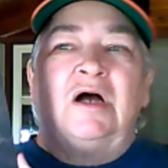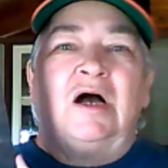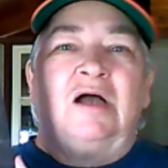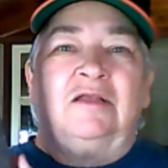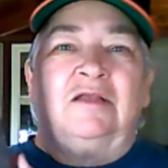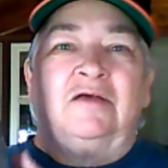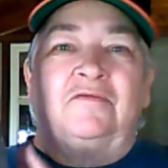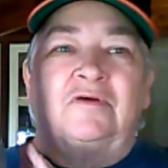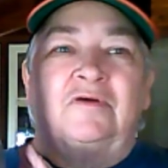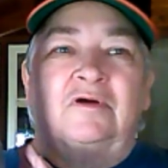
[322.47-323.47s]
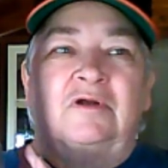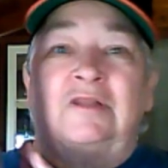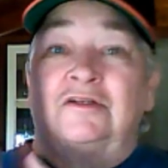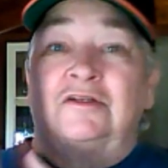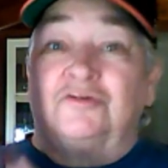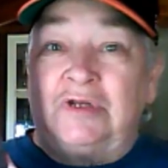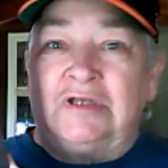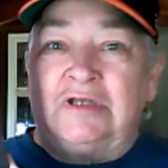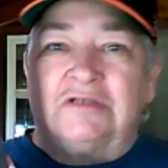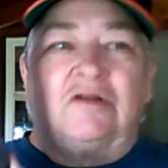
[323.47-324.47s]
live in the
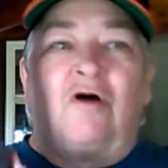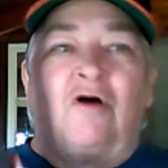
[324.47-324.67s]
trees and